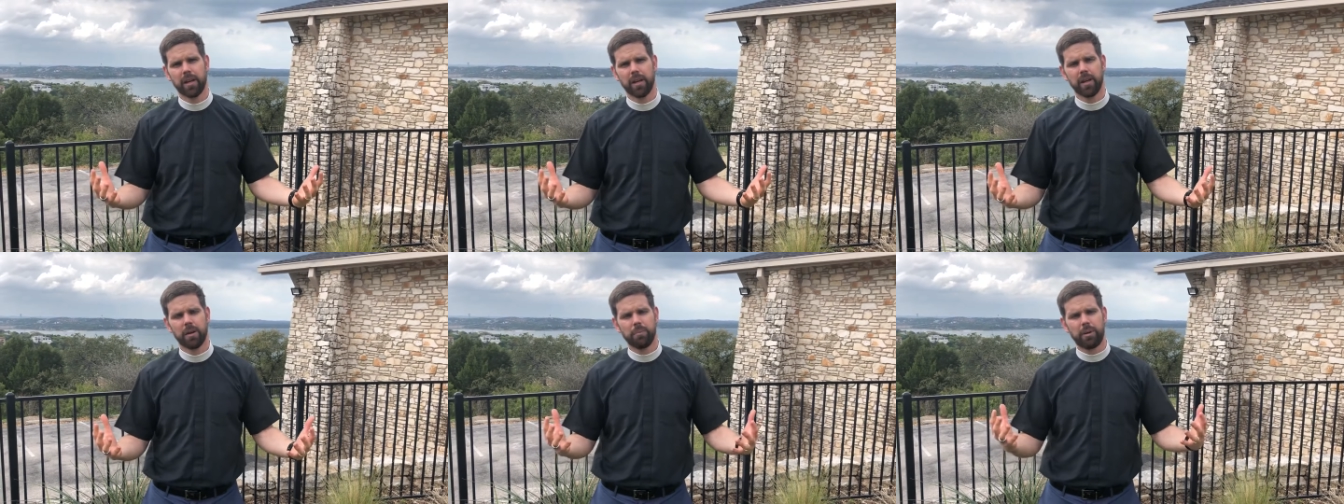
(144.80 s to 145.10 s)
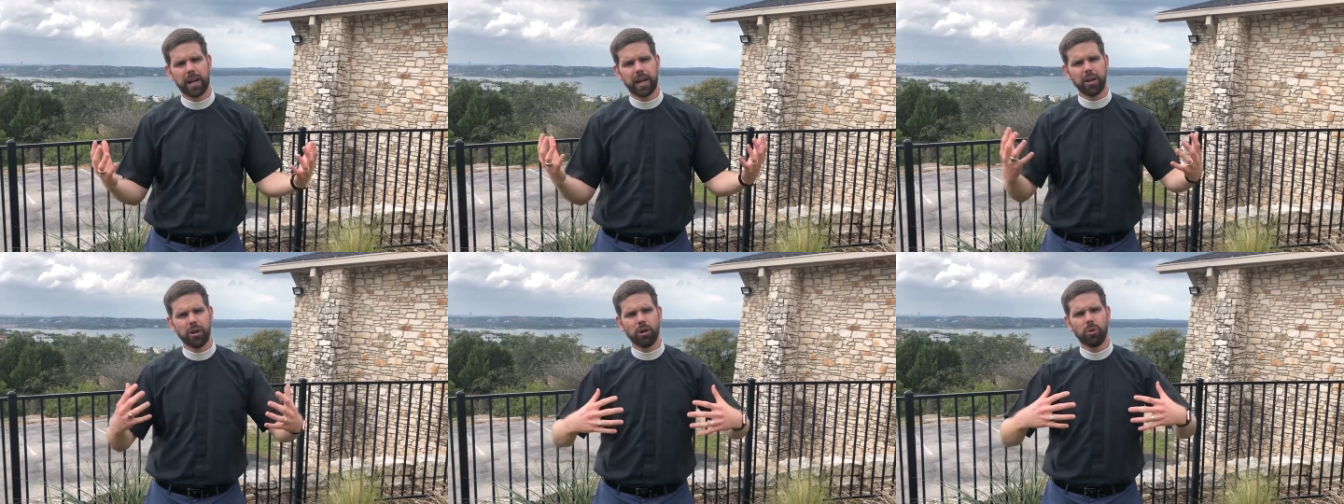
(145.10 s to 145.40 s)
but
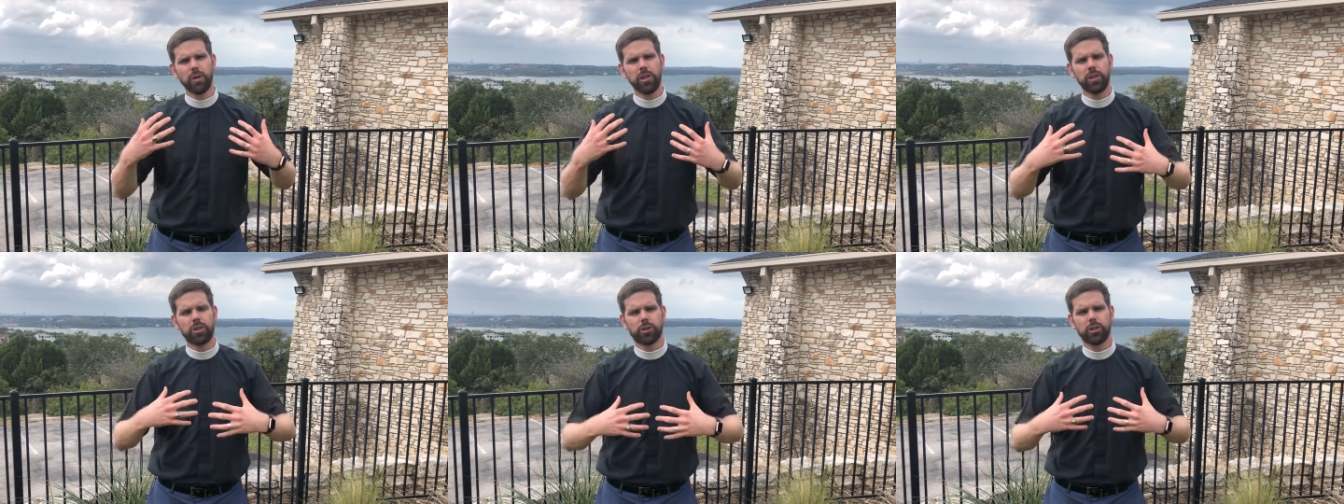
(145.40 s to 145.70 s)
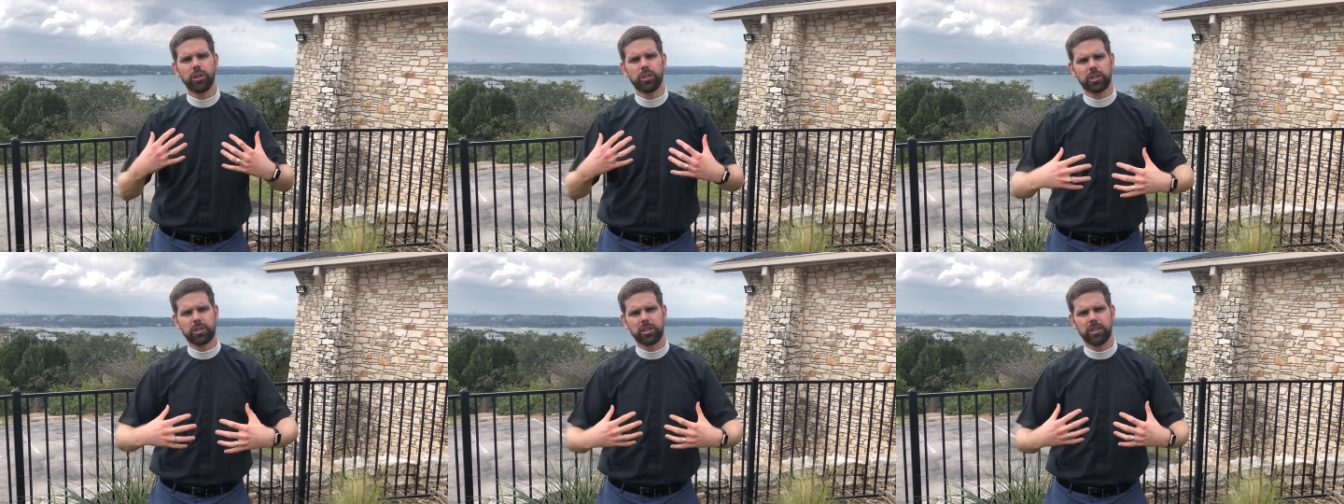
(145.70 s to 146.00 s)
I know we
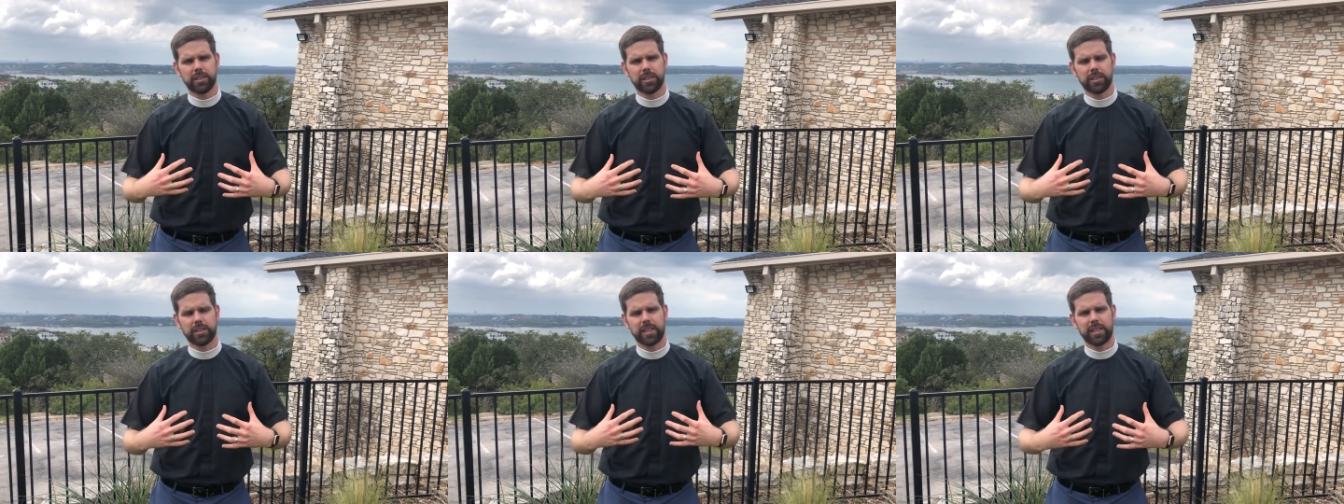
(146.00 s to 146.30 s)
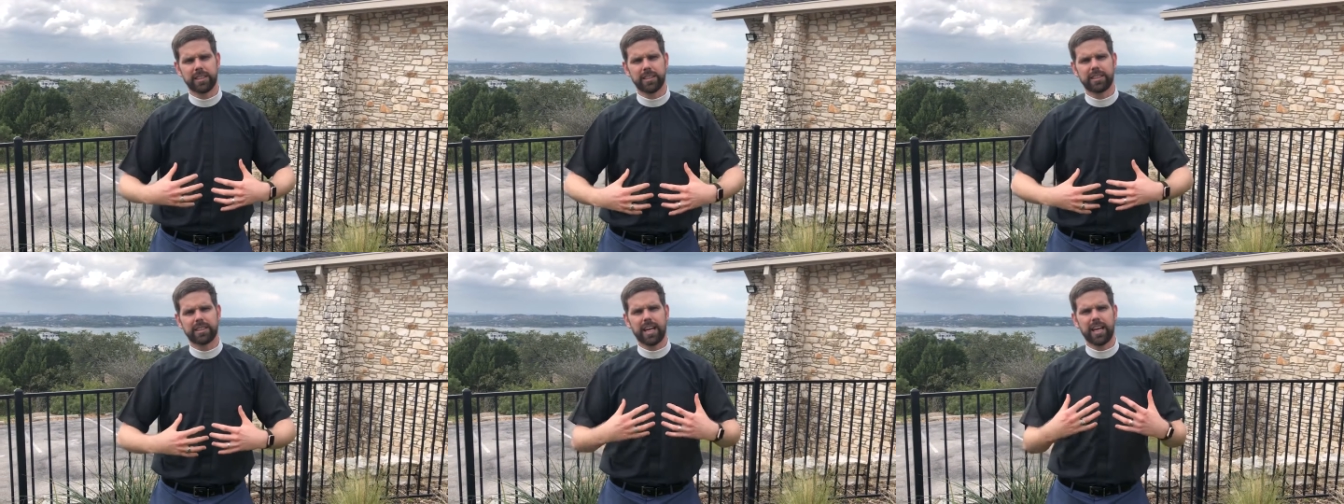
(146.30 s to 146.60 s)
Christians can
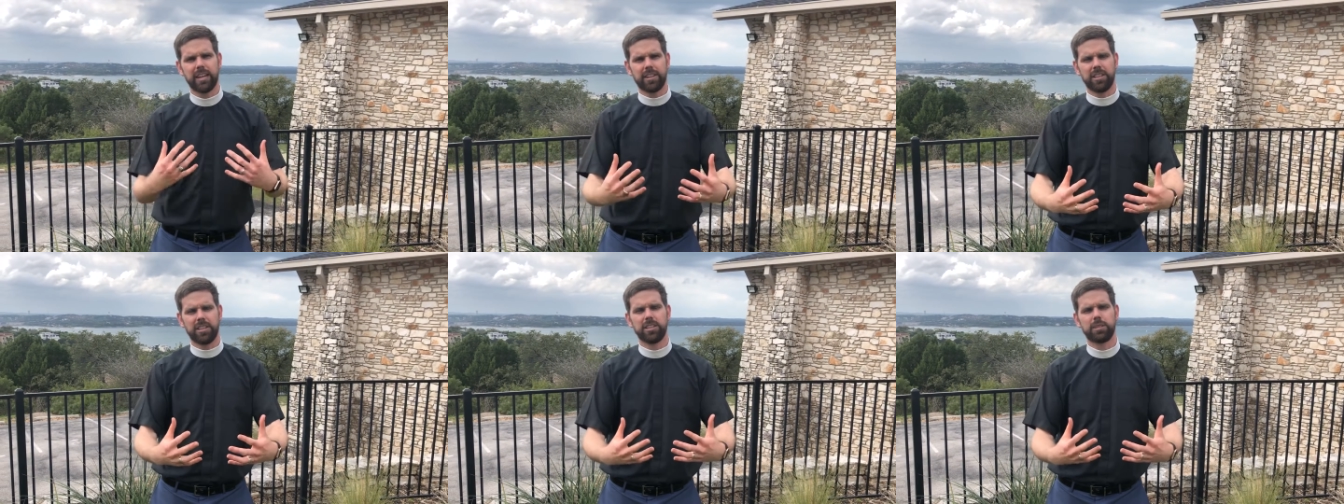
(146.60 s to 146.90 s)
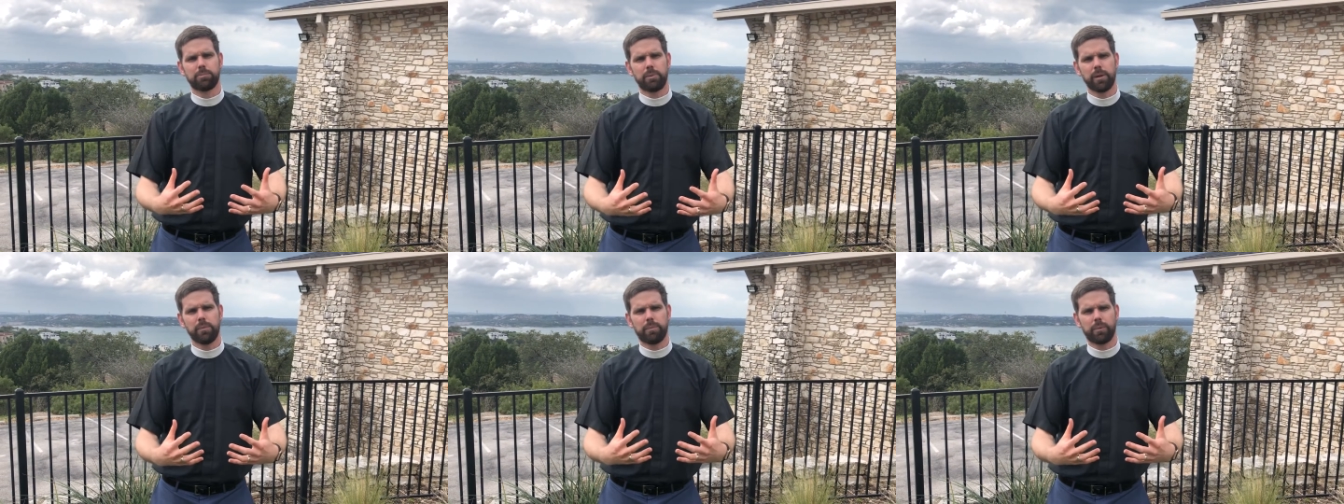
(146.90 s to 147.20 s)
say to these
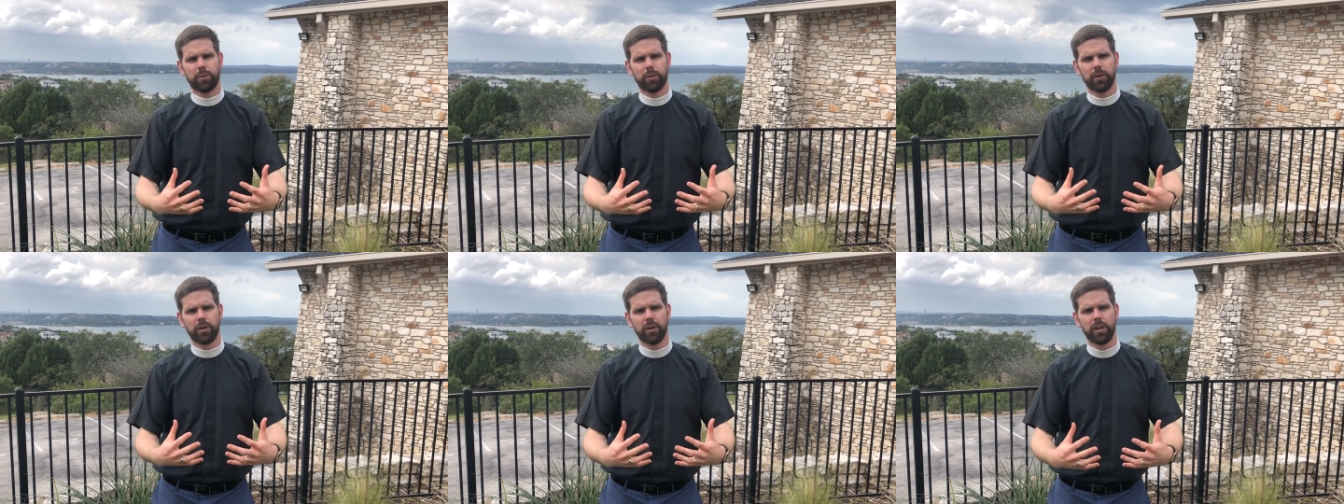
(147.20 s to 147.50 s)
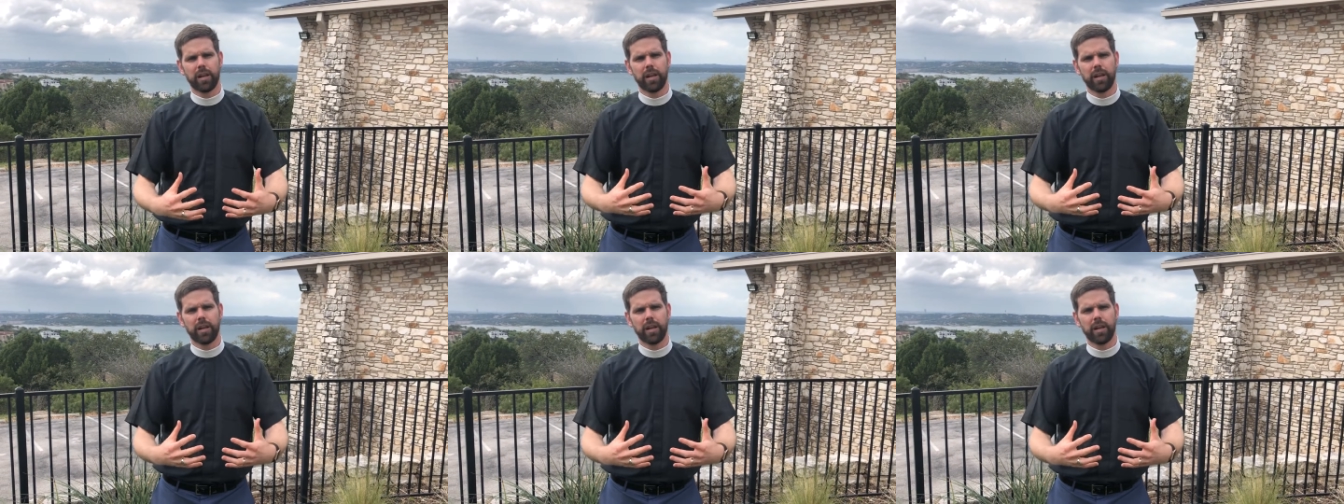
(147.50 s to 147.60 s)
people,